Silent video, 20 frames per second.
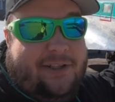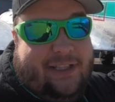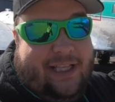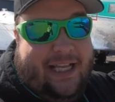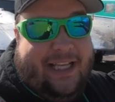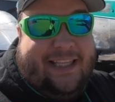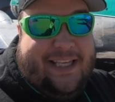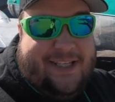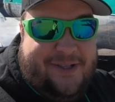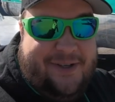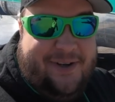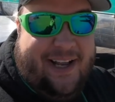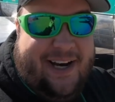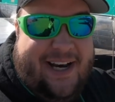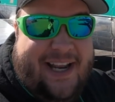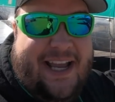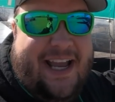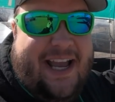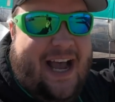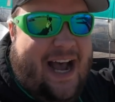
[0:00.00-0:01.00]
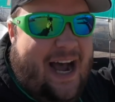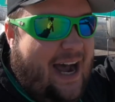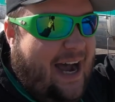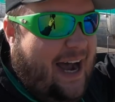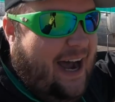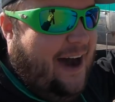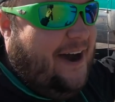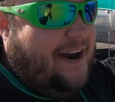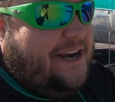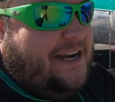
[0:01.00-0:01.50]
look like this one,
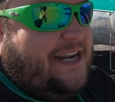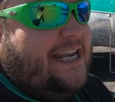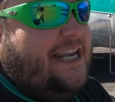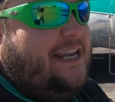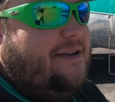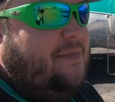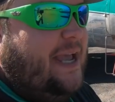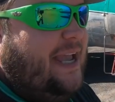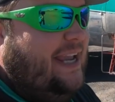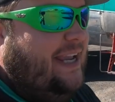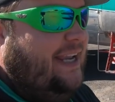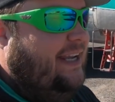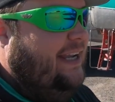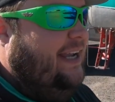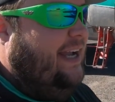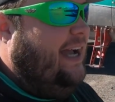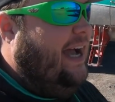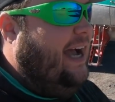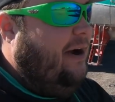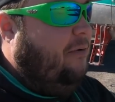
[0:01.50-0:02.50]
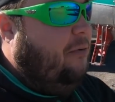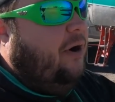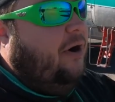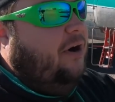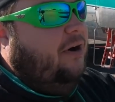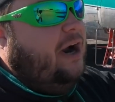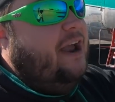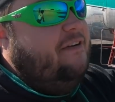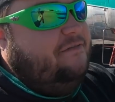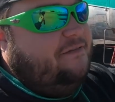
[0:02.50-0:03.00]
on eBay,
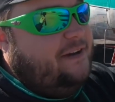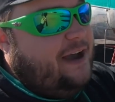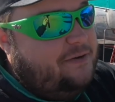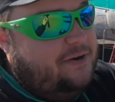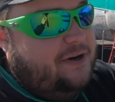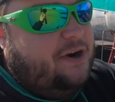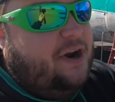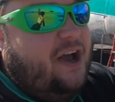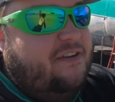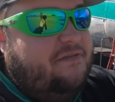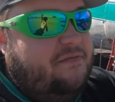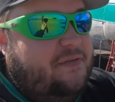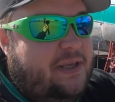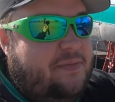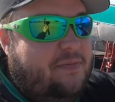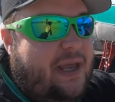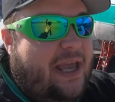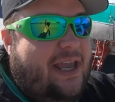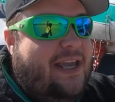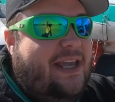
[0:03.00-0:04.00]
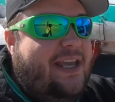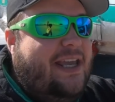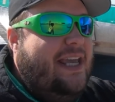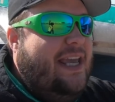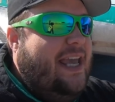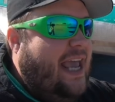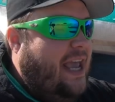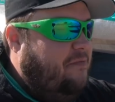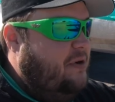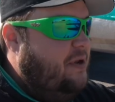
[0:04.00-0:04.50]
or I found it off eBay
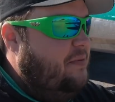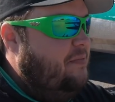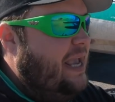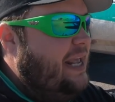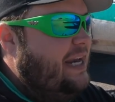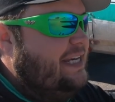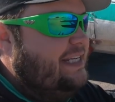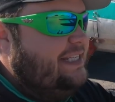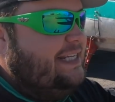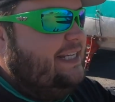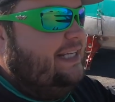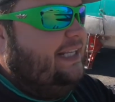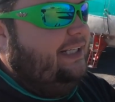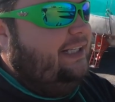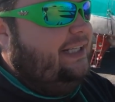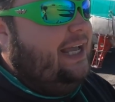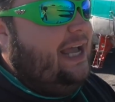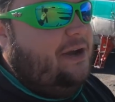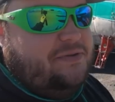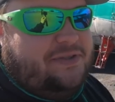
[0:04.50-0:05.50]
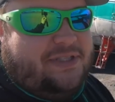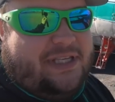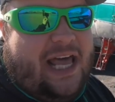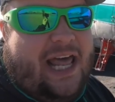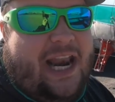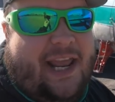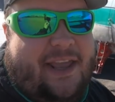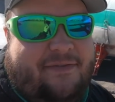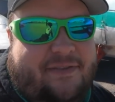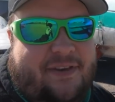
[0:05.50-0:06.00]
and we made a deal
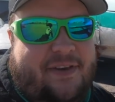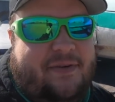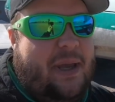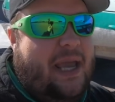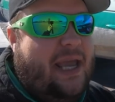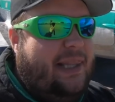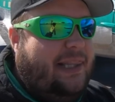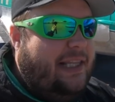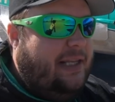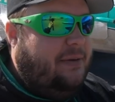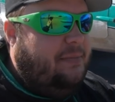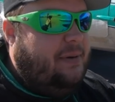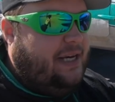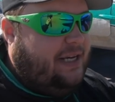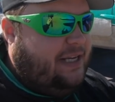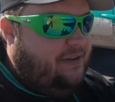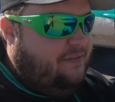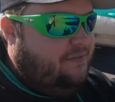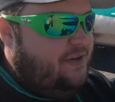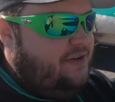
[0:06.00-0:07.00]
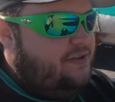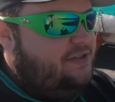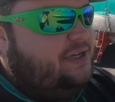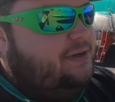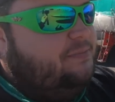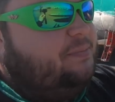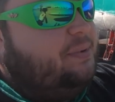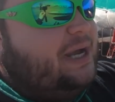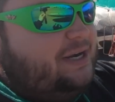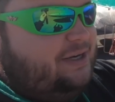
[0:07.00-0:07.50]
outside of eBay. A little bit
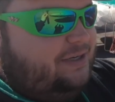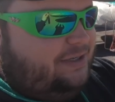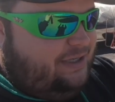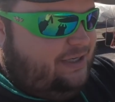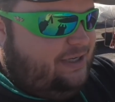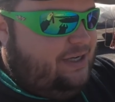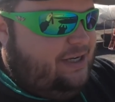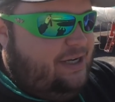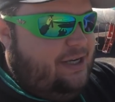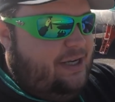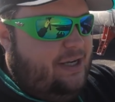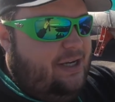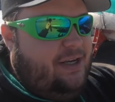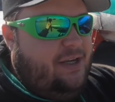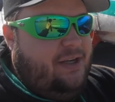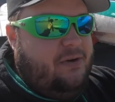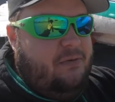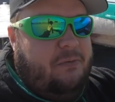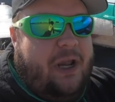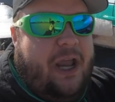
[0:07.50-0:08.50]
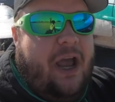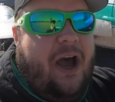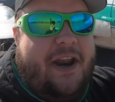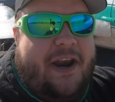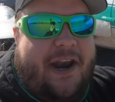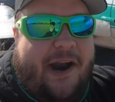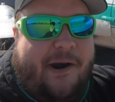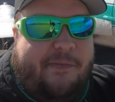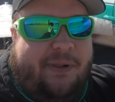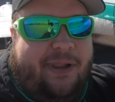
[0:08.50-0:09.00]
confusing, but we got
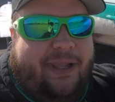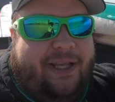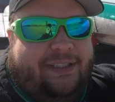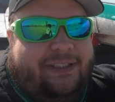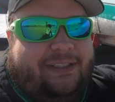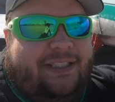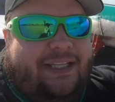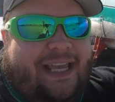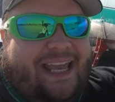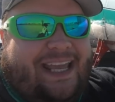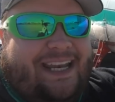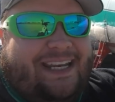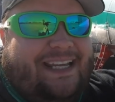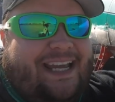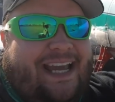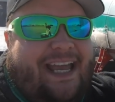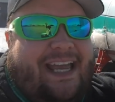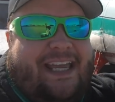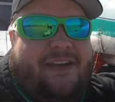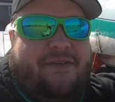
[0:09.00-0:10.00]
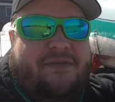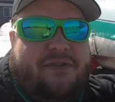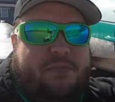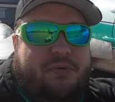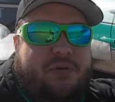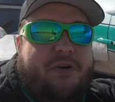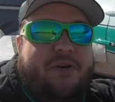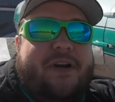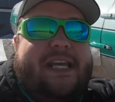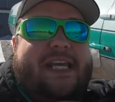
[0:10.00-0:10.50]
an airplane and it was
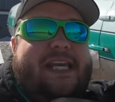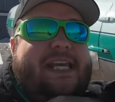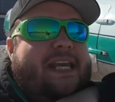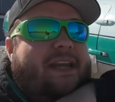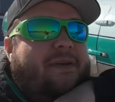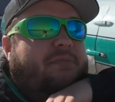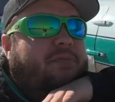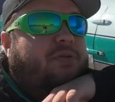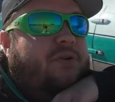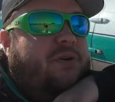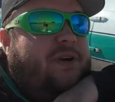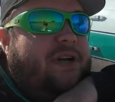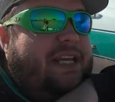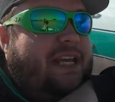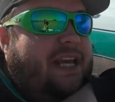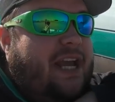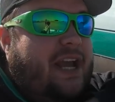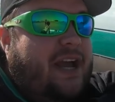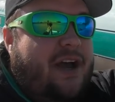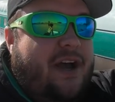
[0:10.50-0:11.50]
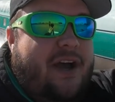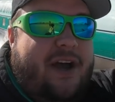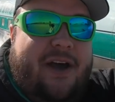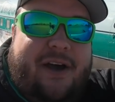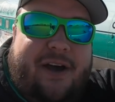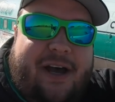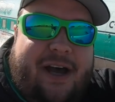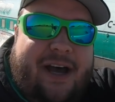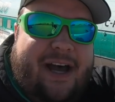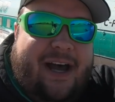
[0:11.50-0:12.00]
pretty
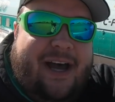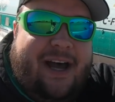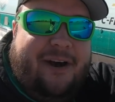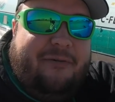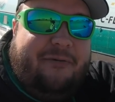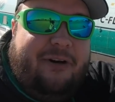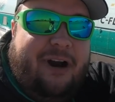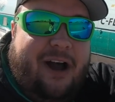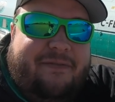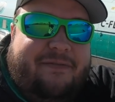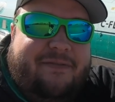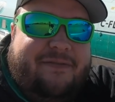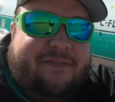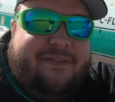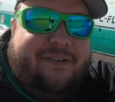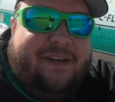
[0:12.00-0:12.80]
rough.